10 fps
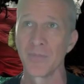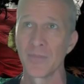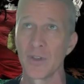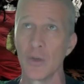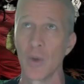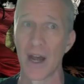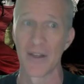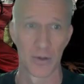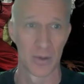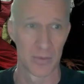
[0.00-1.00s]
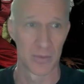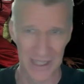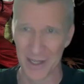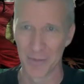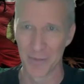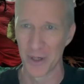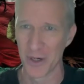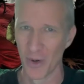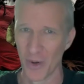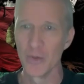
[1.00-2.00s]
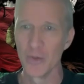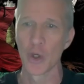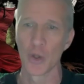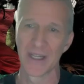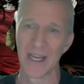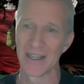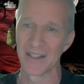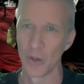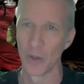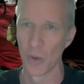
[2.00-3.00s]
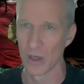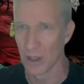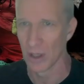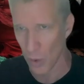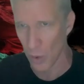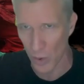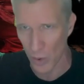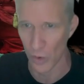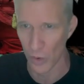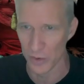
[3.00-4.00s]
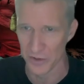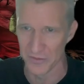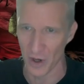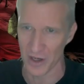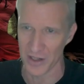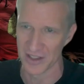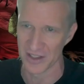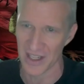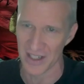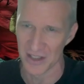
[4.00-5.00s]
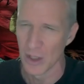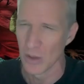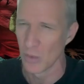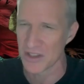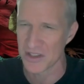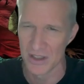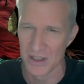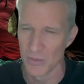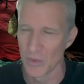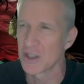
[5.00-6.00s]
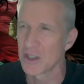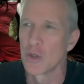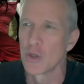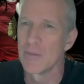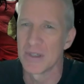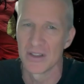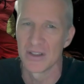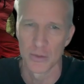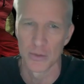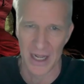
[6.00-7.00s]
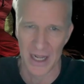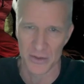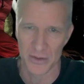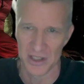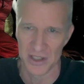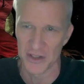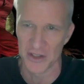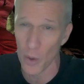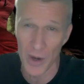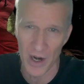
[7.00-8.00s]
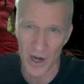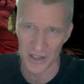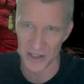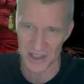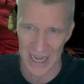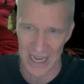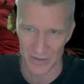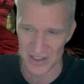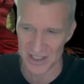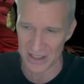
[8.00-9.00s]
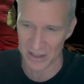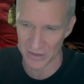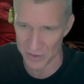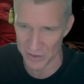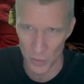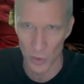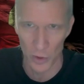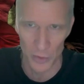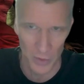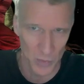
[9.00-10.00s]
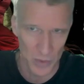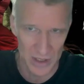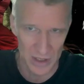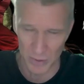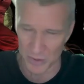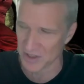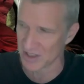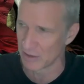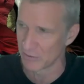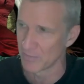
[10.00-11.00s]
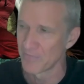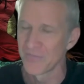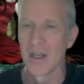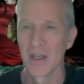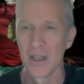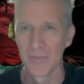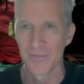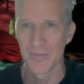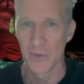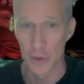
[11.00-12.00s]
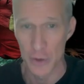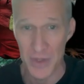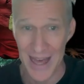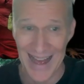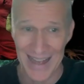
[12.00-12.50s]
either get a book or you create your quote unquote world of darkness. That is, what's the creepy supernatural stuff that's going on just out of sight of the world that we perceive. You do that,